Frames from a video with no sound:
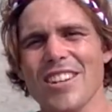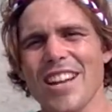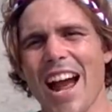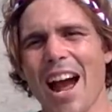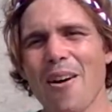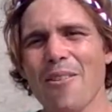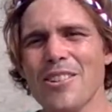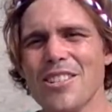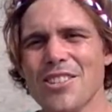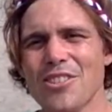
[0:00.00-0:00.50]

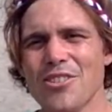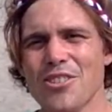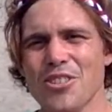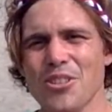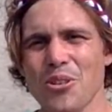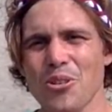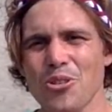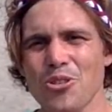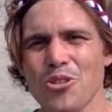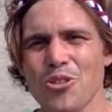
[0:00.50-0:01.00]
How is your
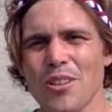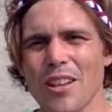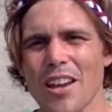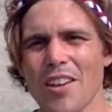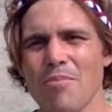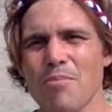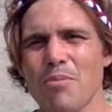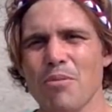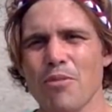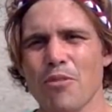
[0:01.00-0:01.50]
social
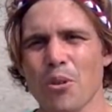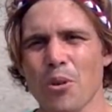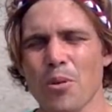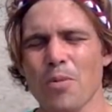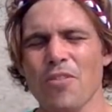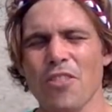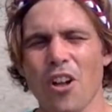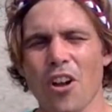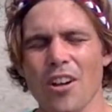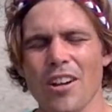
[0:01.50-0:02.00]
life before
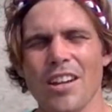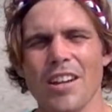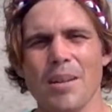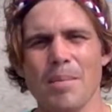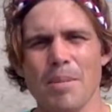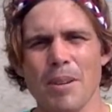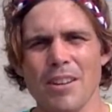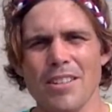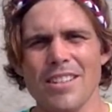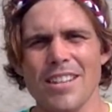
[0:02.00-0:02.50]
vlogging
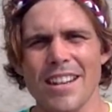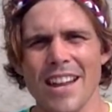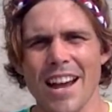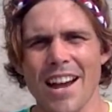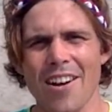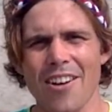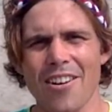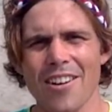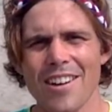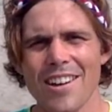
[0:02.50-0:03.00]
compared to
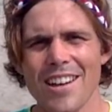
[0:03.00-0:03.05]
now?